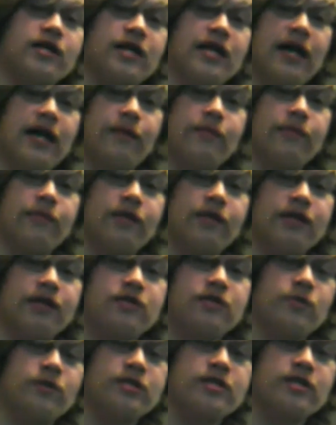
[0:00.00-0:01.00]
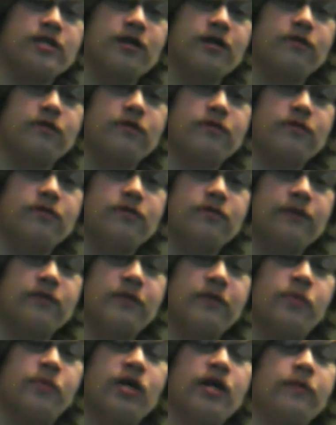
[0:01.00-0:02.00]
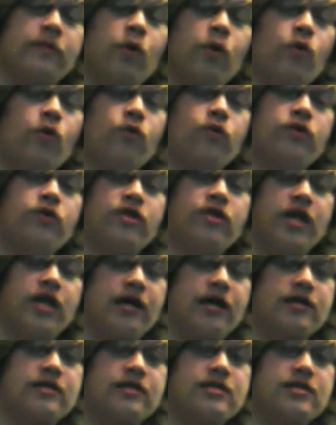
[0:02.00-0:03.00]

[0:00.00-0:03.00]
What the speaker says: that happened 2 weeks ago? I'm bringing up old things.